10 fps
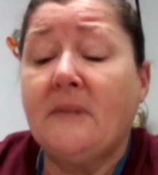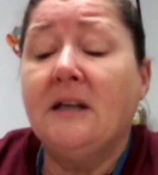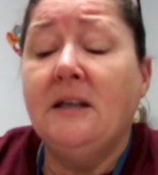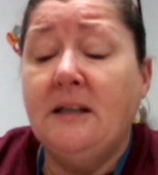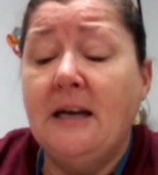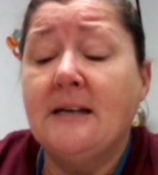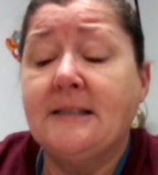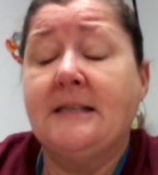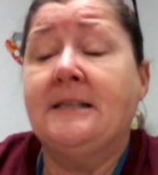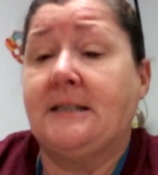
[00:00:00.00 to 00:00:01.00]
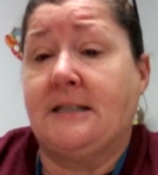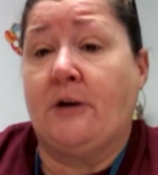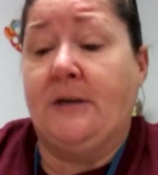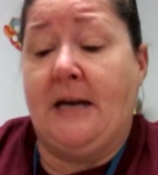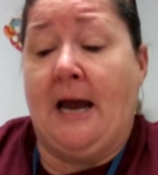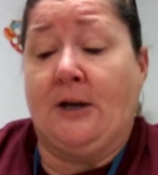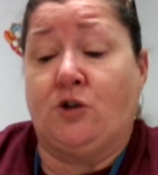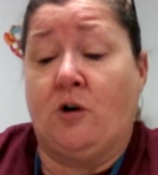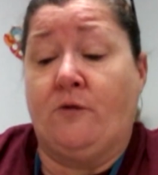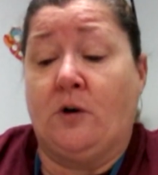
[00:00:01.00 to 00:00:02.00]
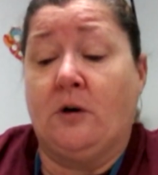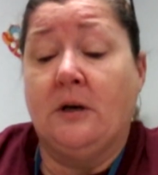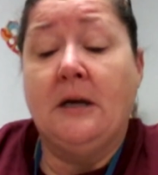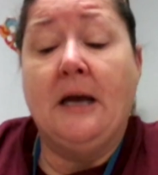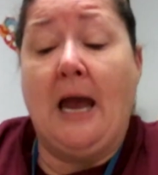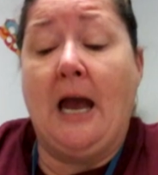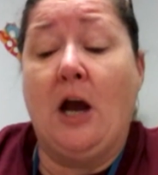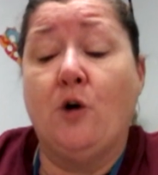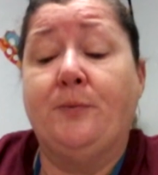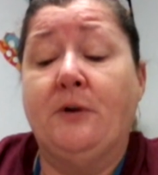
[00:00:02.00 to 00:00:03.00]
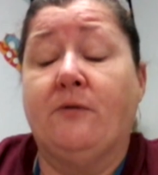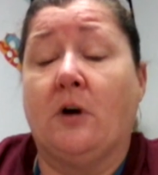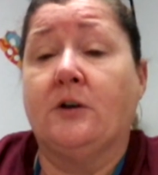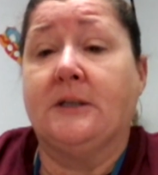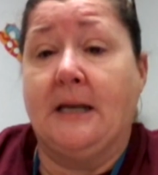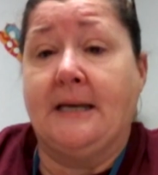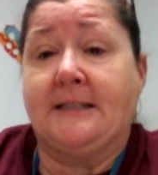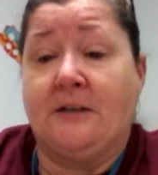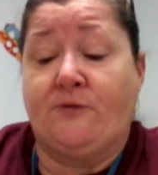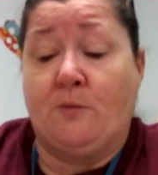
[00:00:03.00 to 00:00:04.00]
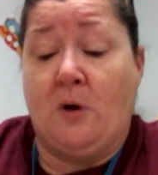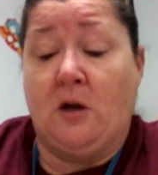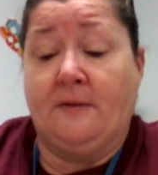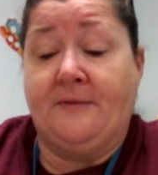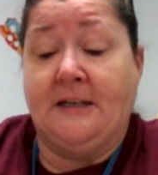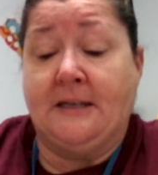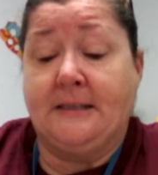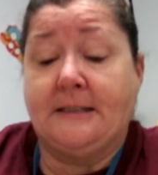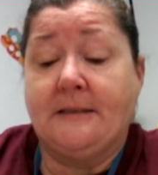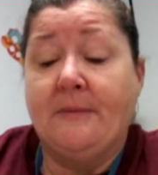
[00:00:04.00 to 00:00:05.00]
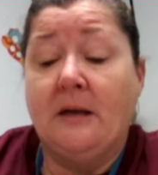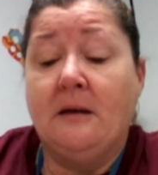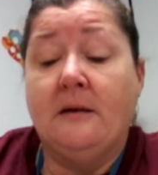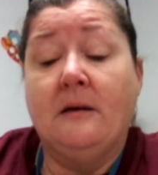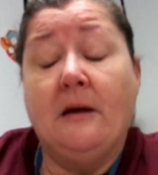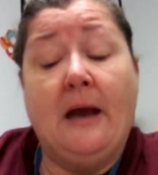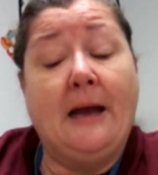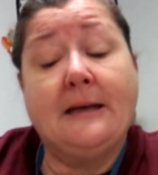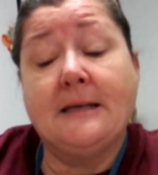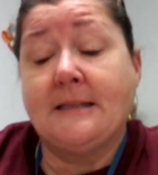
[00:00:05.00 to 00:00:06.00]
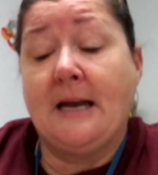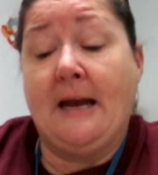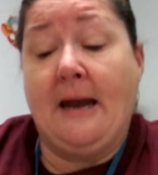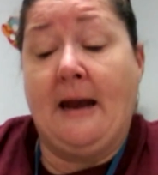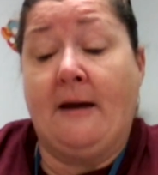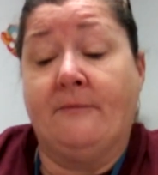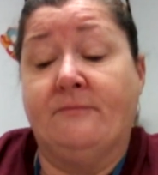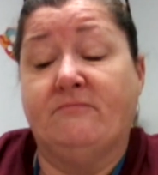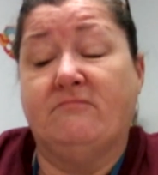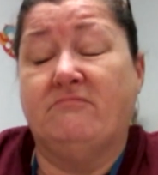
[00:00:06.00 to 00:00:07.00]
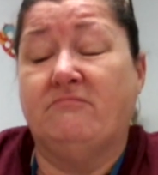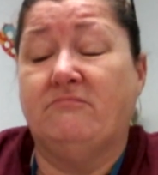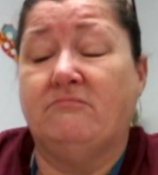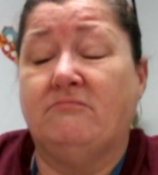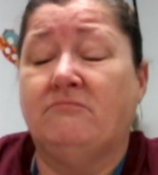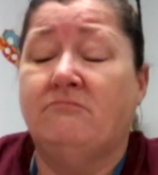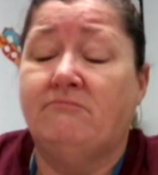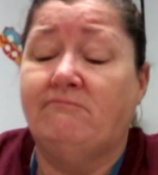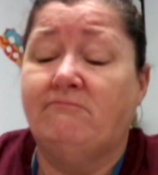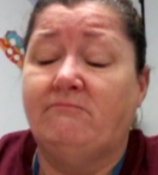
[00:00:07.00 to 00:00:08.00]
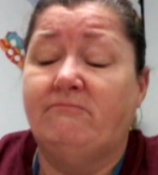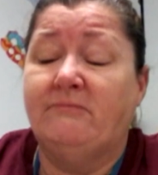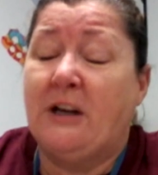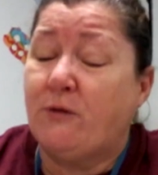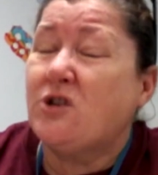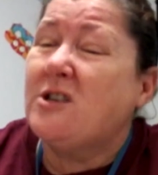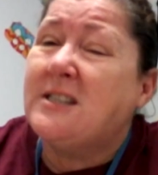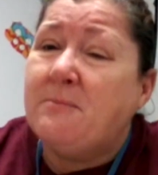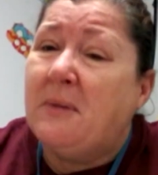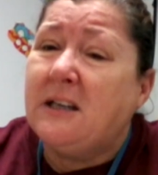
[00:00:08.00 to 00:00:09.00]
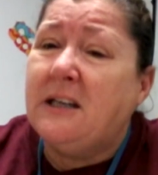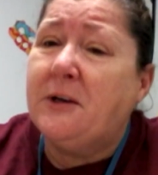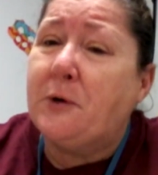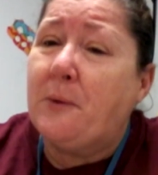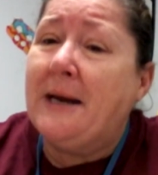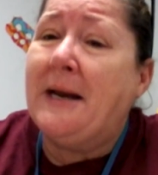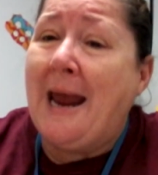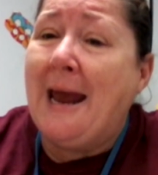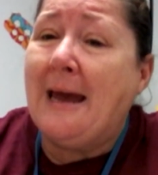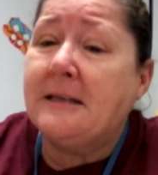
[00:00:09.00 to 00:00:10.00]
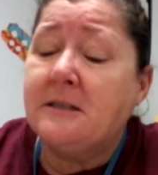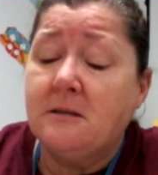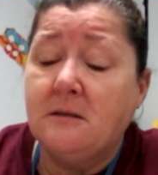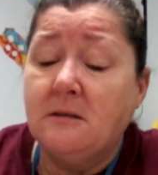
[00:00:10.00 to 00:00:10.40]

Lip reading: Yes, and so did I, Drover. I hope you've learned a lesson from all of this. I guess I have. Never trust a monkey in a red hat?